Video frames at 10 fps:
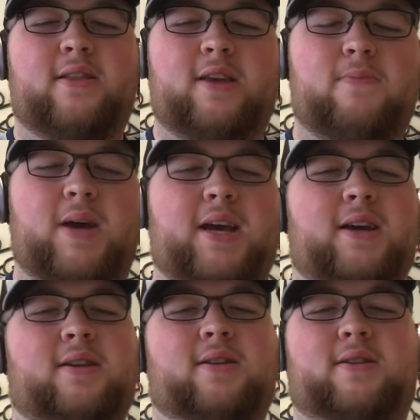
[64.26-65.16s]
the
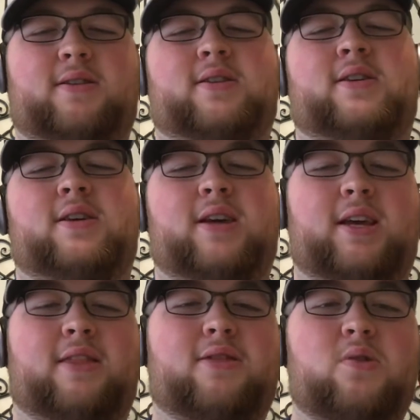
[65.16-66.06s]
man. He
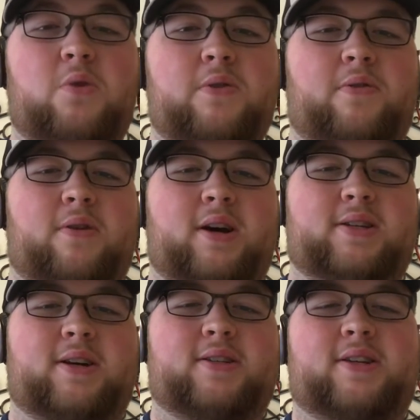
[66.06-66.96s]
threw a
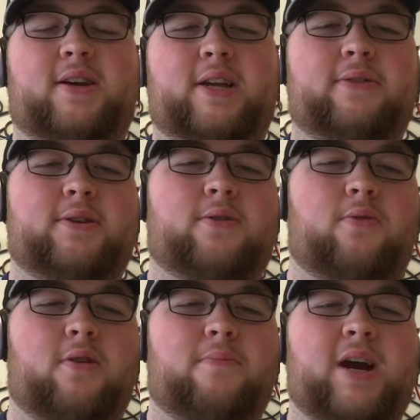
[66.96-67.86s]
touchdown. He was a
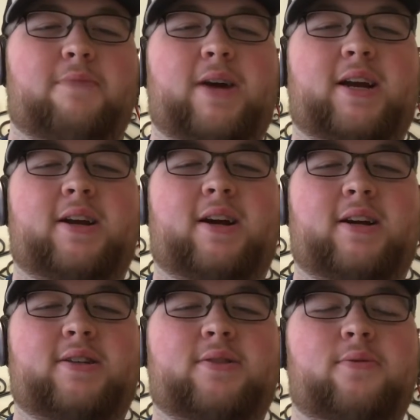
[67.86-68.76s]
quarterback back in high
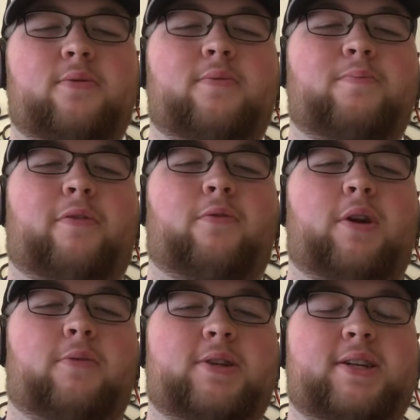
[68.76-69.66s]
school before he
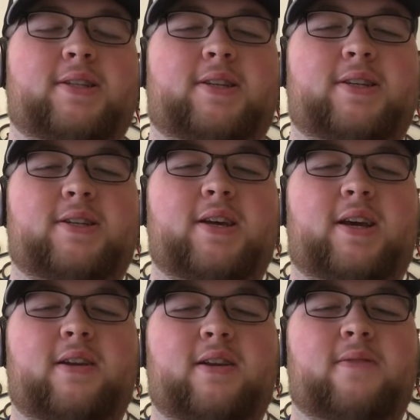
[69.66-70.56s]
went to NC
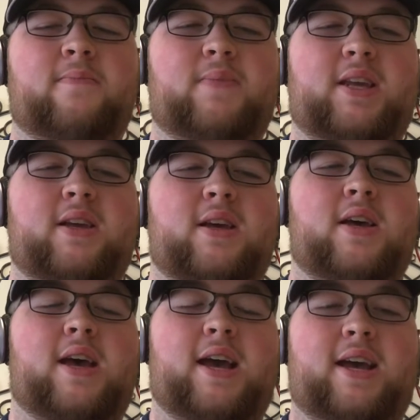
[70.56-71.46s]
State.
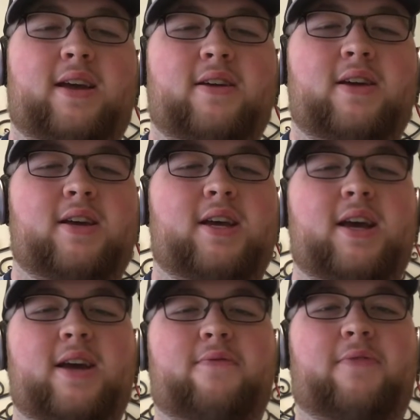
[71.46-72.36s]
He
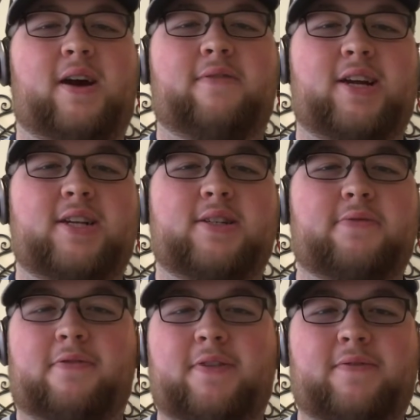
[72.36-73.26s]
had 5 catches
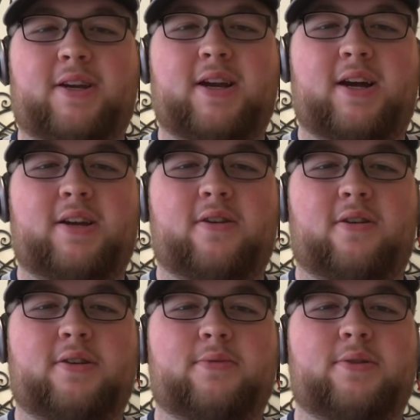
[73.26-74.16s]
for 59
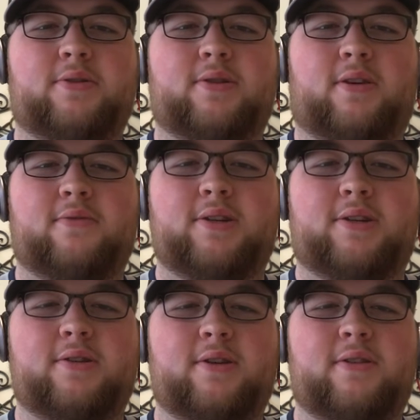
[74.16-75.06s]
yards, which was always
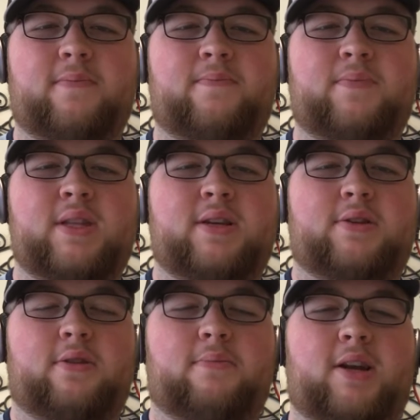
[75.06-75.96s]
good. So
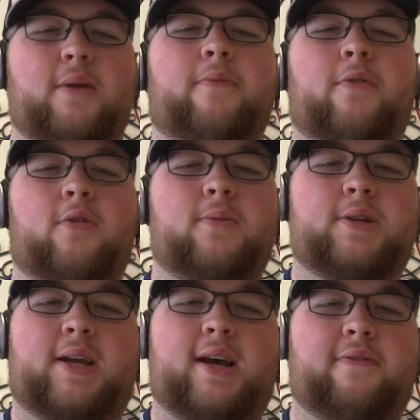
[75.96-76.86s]
he made up for
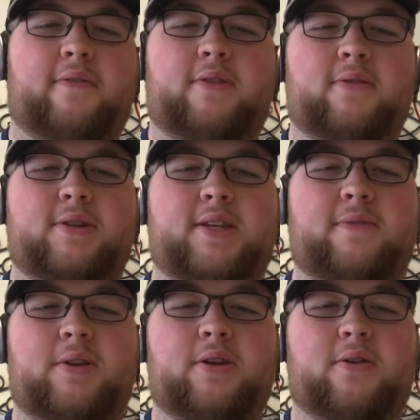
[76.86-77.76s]
almost half of the
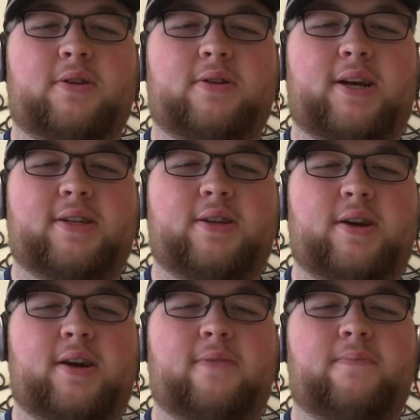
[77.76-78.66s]
receiving yards last night.